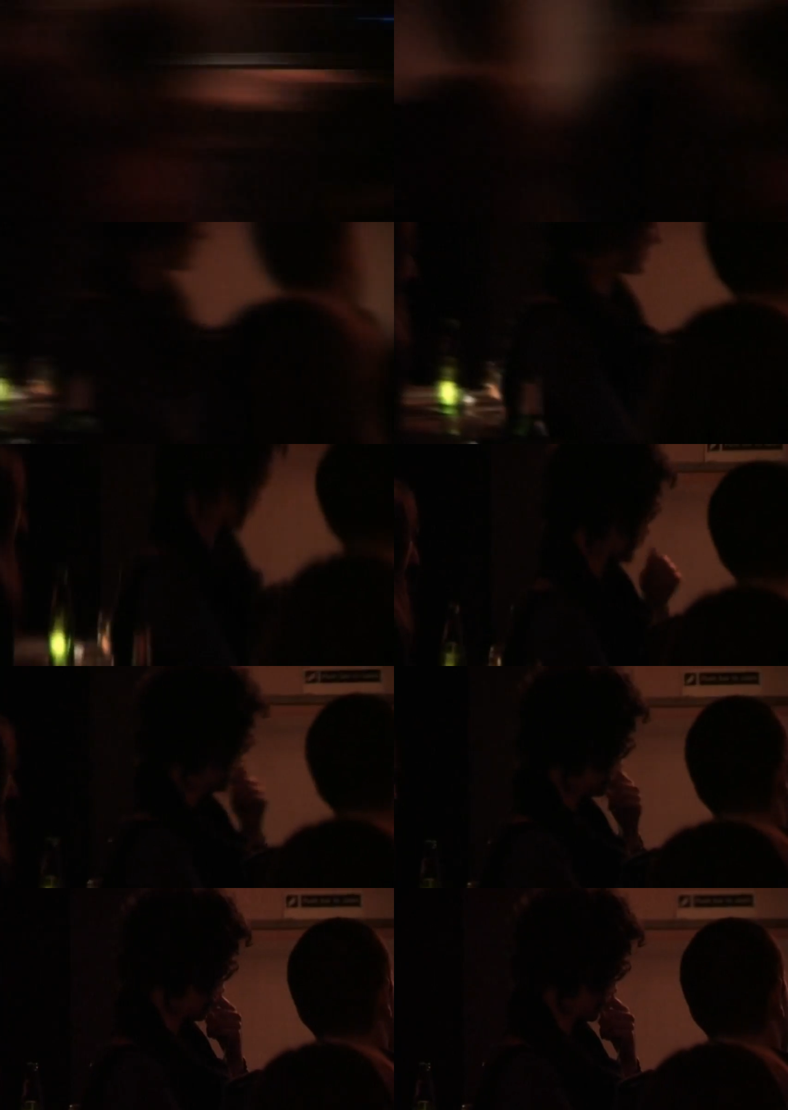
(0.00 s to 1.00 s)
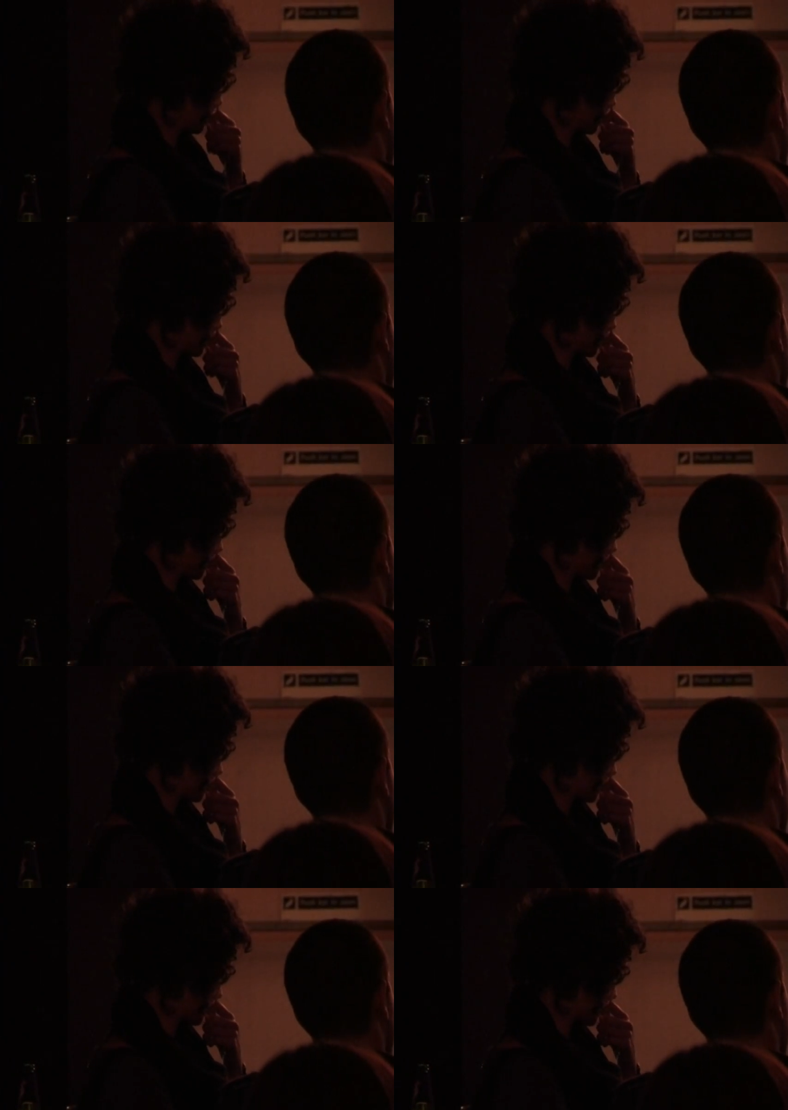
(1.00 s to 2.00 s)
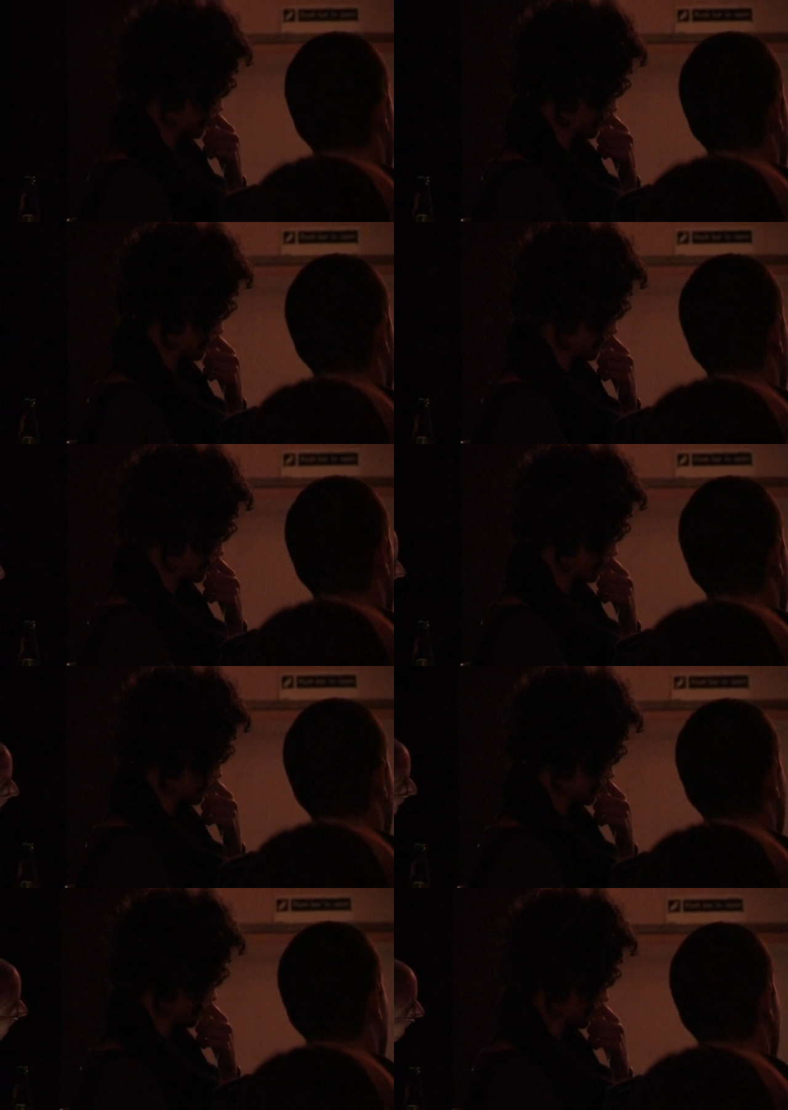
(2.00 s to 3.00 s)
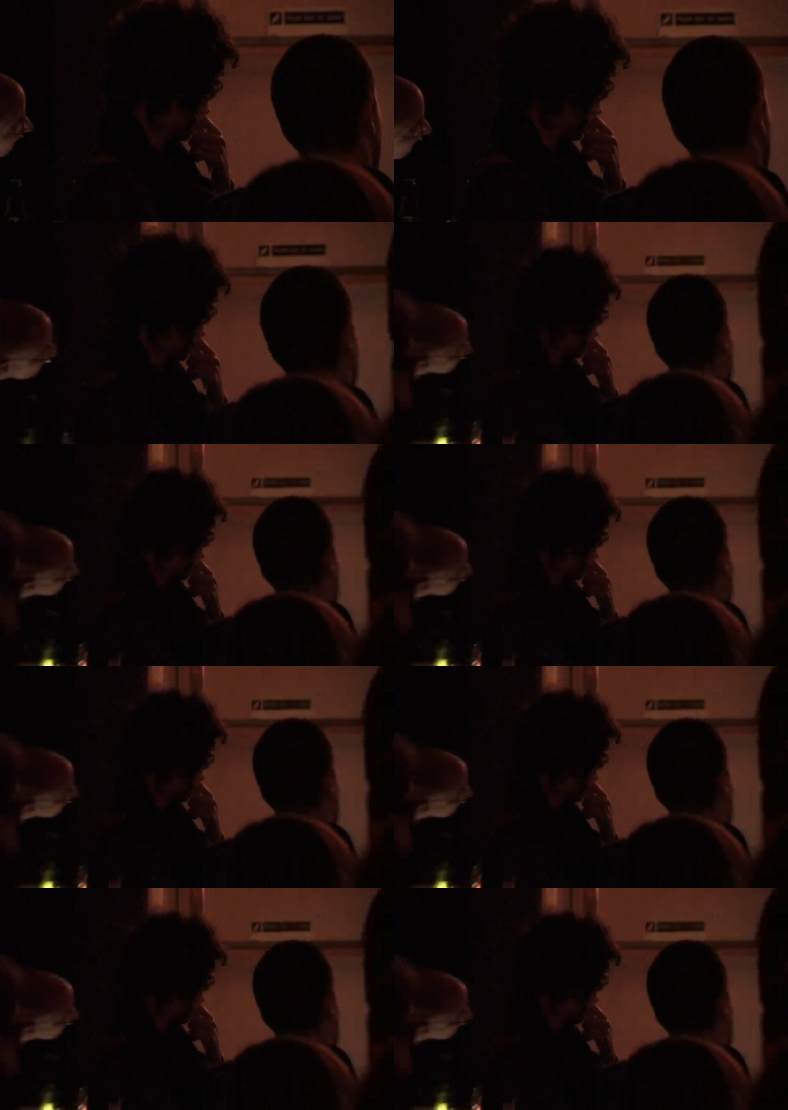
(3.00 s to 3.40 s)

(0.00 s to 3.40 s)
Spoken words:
(no speaker visible)